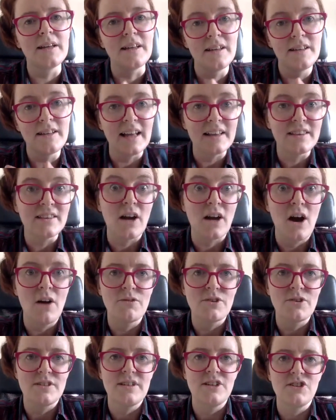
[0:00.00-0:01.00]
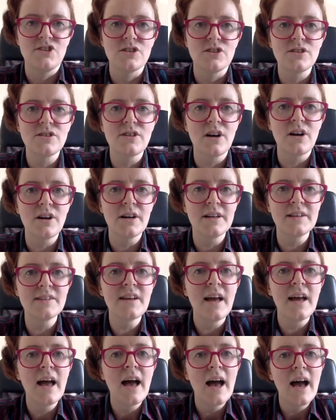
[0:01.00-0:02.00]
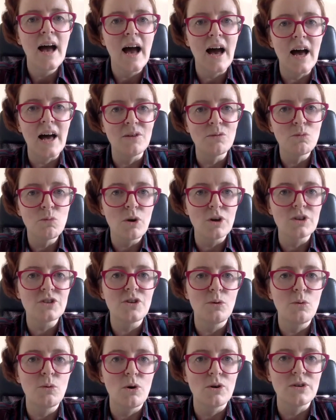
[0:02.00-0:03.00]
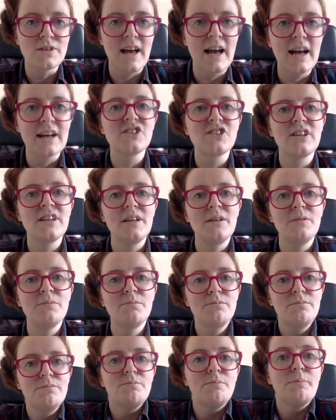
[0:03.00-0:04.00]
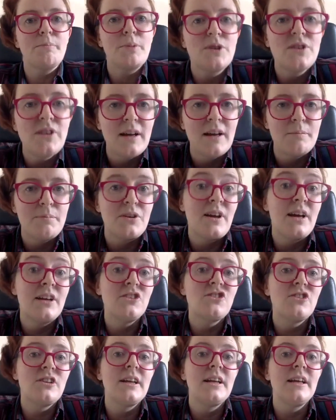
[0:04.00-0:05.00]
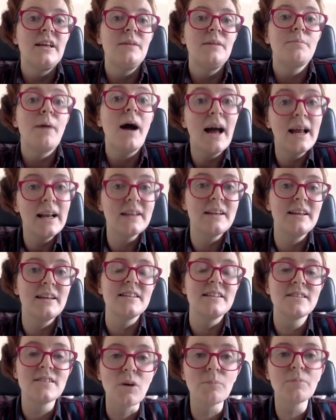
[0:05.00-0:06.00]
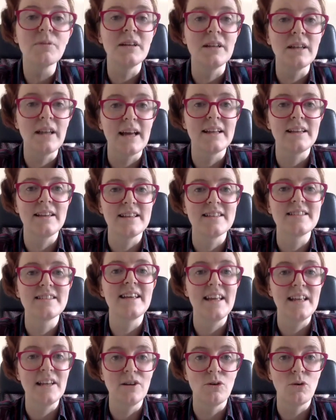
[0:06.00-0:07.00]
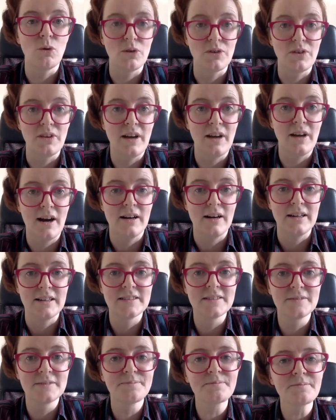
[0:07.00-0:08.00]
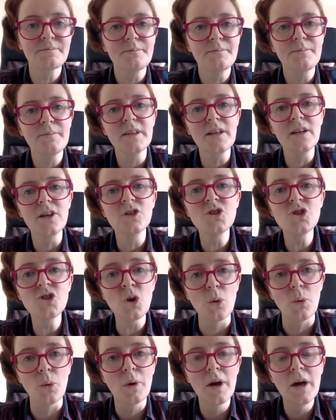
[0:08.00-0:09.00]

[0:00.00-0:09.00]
get the conversation started, and work towards actually potentially piloting something like this in Northern Ireland. So,